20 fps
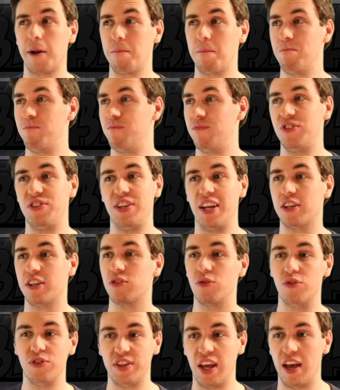6
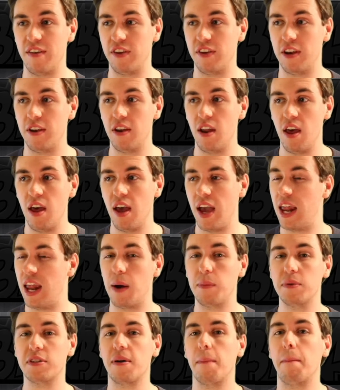or 7, and I
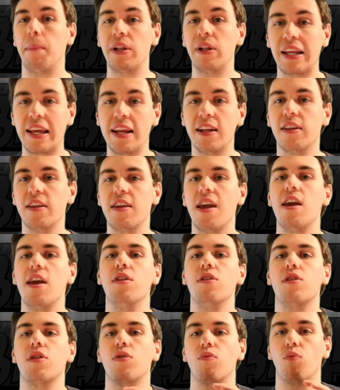was completely
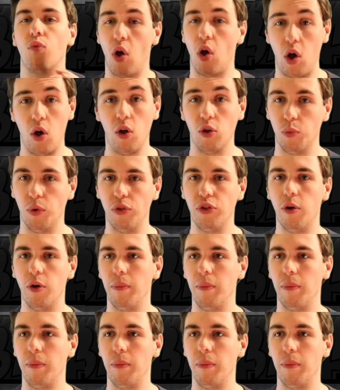enthralled with them.